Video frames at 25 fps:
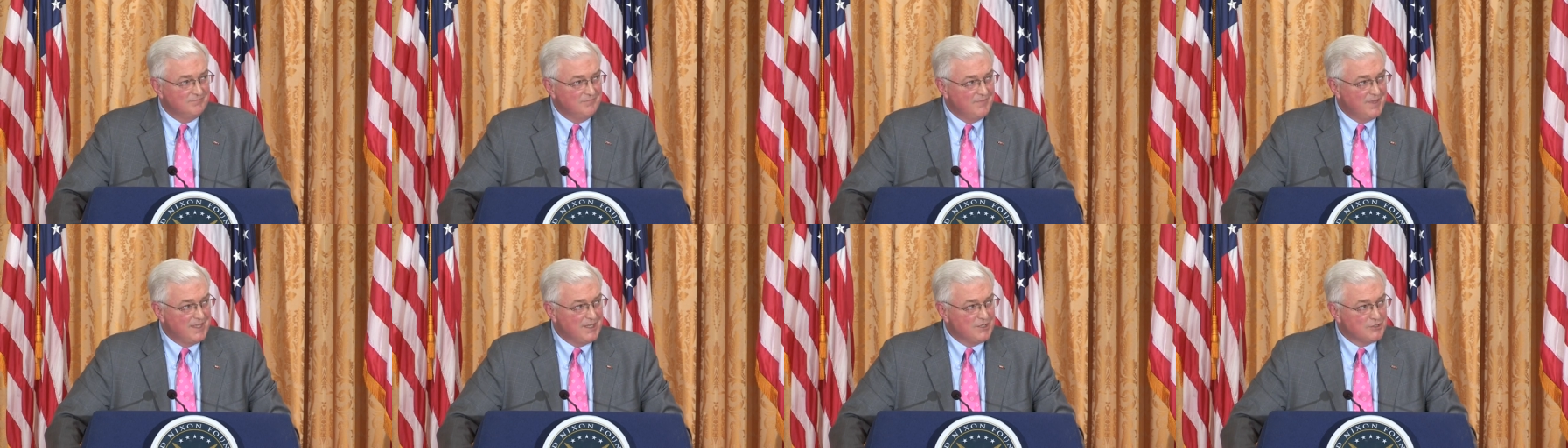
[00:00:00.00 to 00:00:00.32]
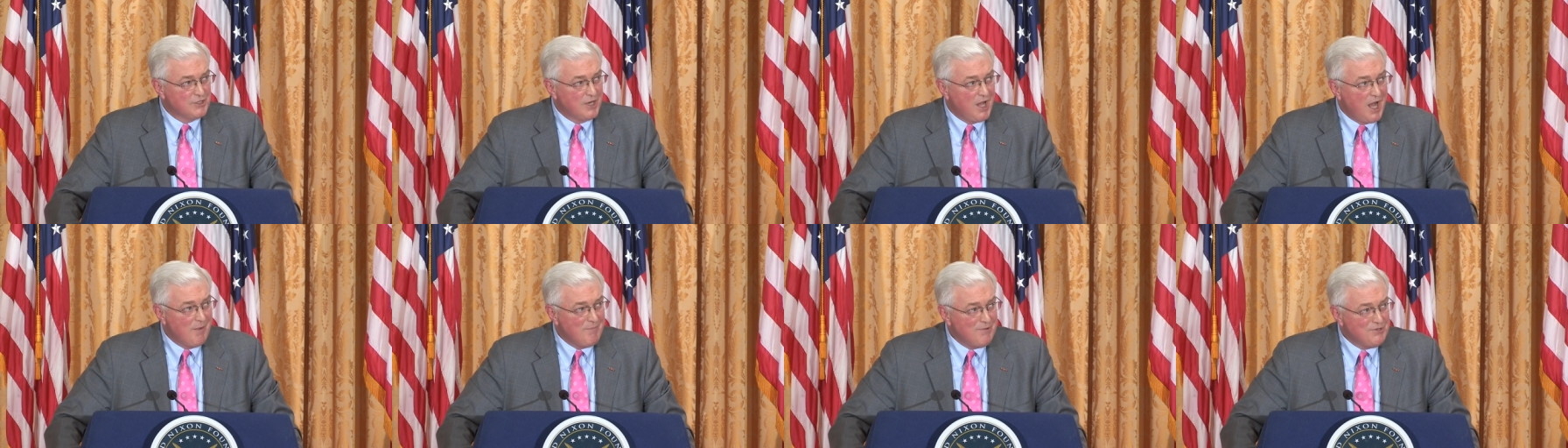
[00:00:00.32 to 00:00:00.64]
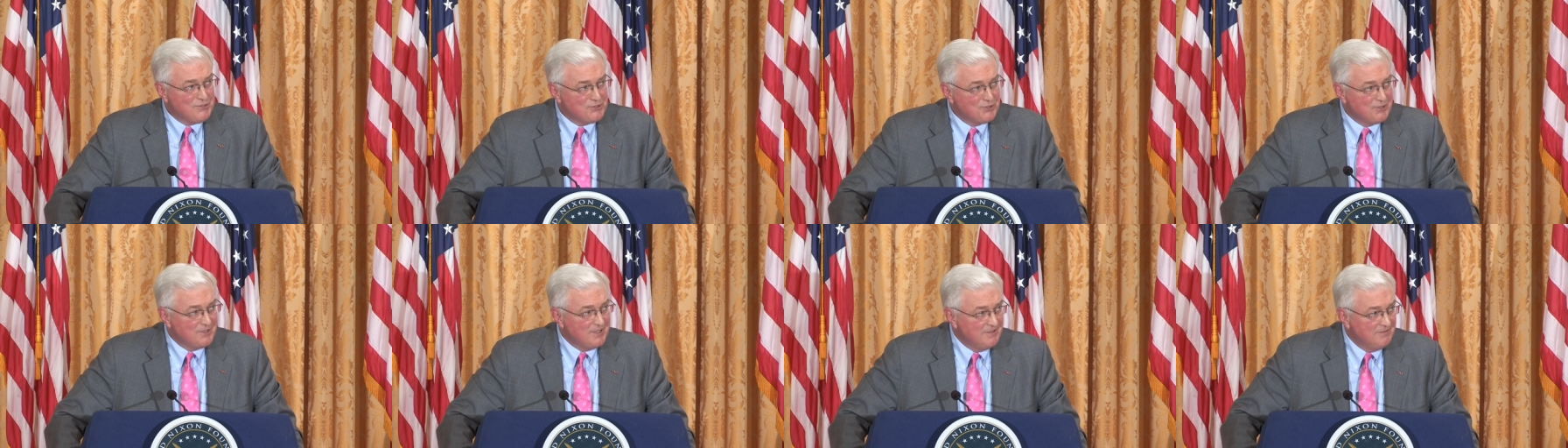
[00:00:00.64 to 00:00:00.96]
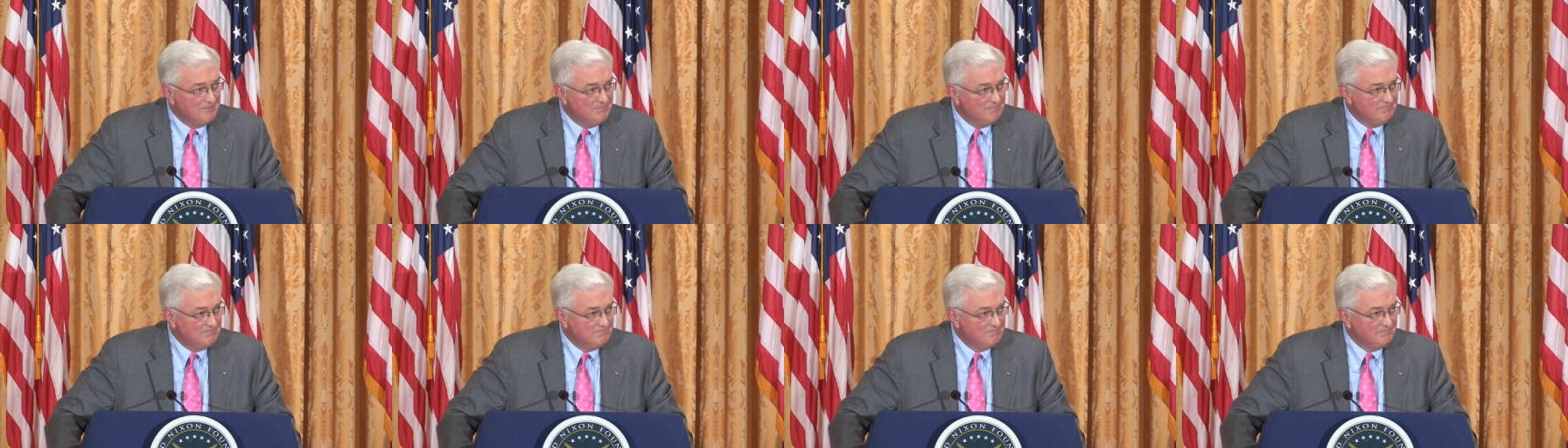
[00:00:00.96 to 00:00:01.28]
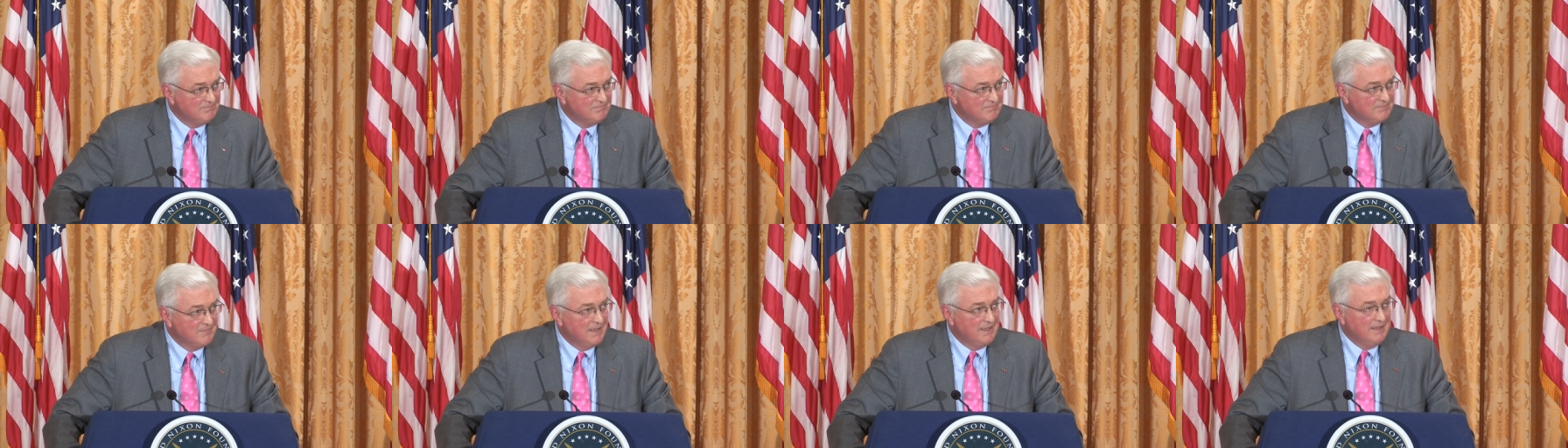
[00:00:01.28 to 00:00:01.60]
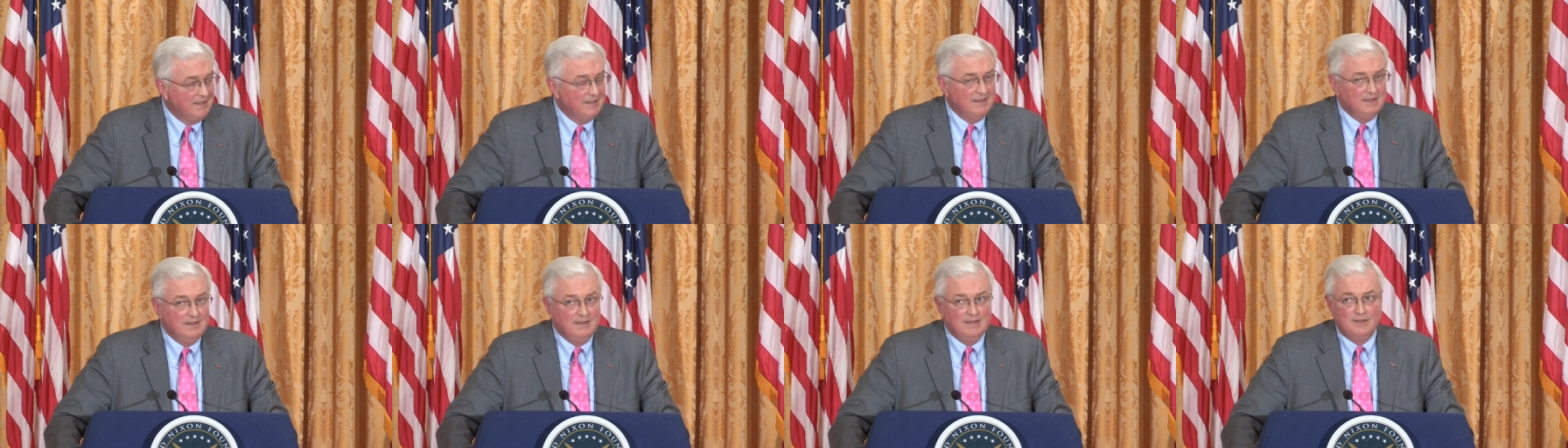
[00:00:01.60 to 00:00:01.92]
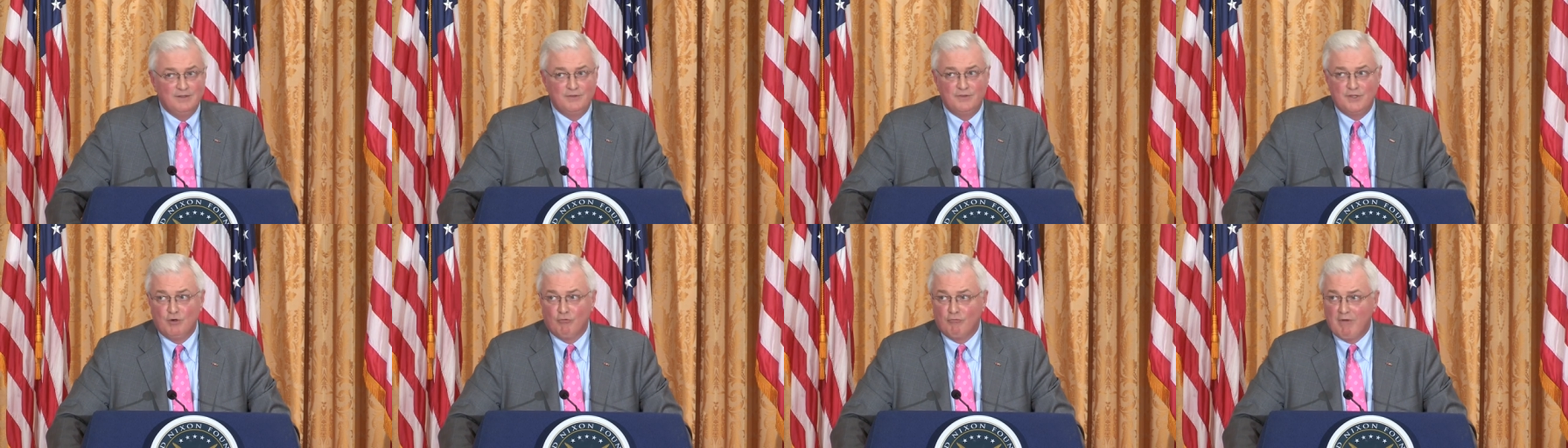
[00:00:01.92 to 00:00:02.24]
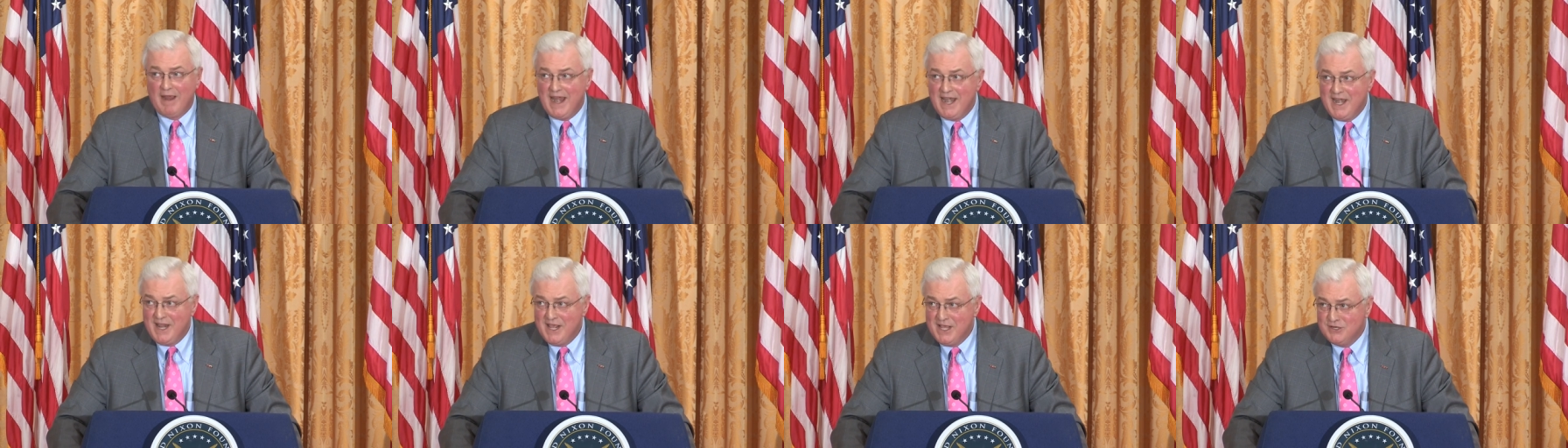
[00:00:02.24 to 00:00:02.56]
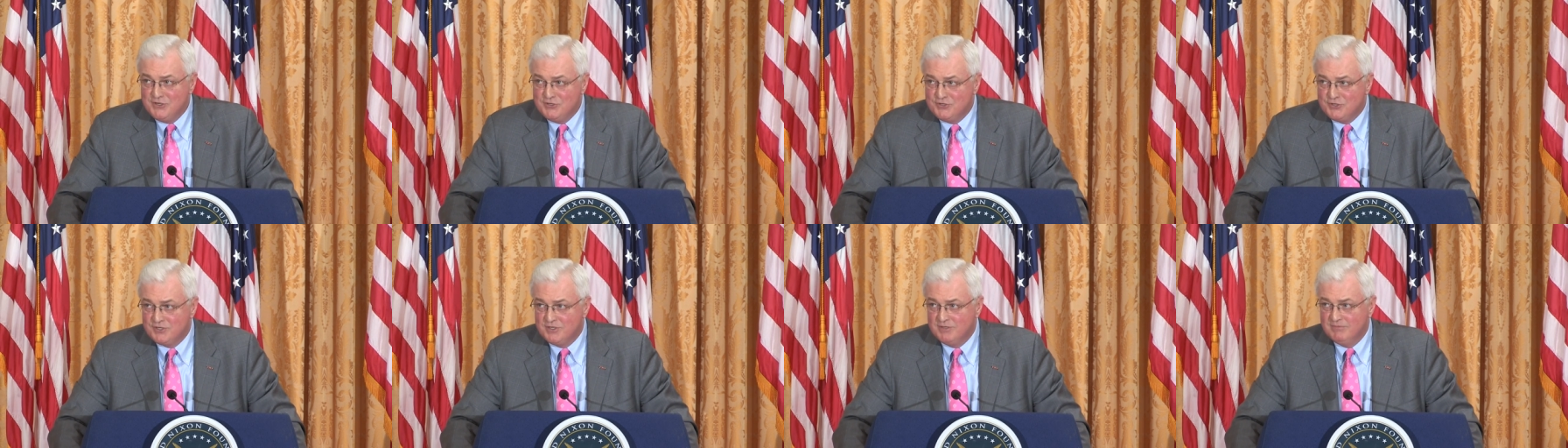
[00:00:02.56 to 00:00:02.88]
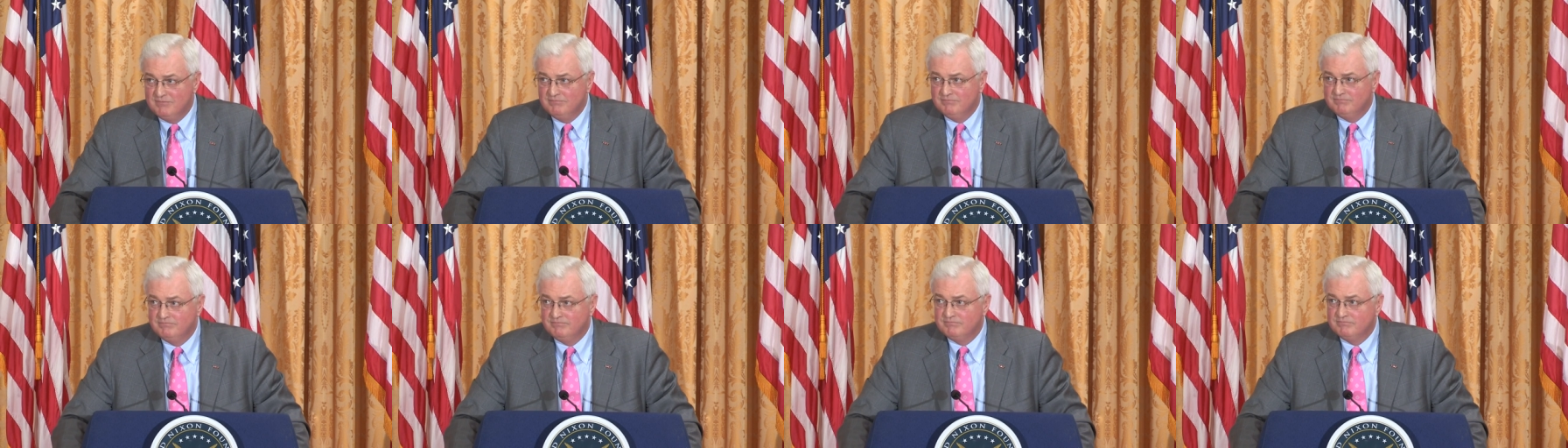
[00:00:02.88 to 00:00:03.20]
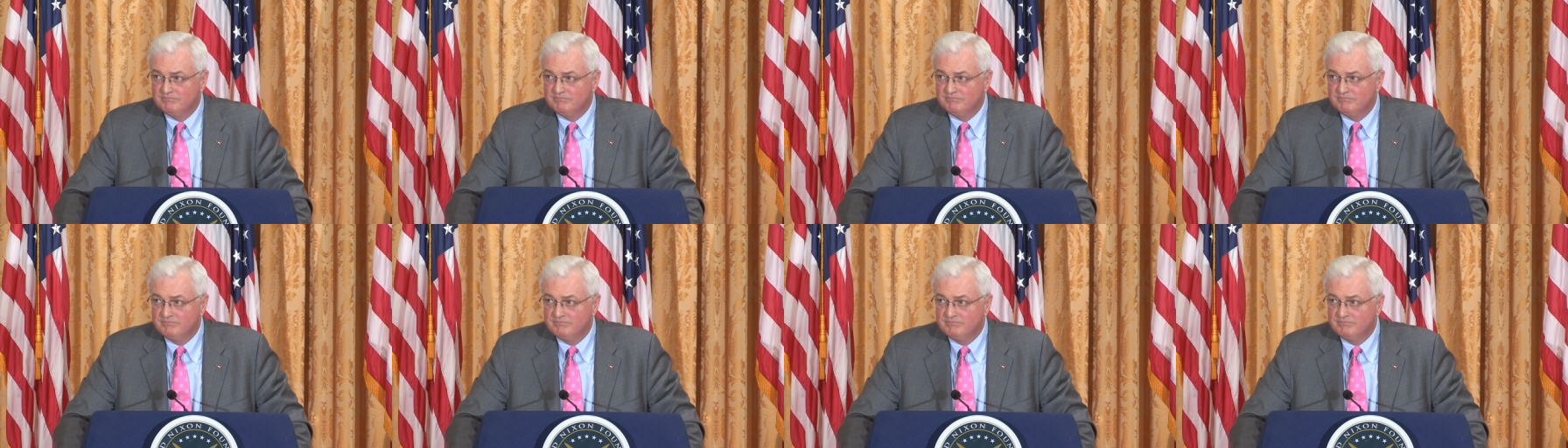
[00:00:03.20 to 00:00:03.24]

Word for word: The Islamists, the Iranians,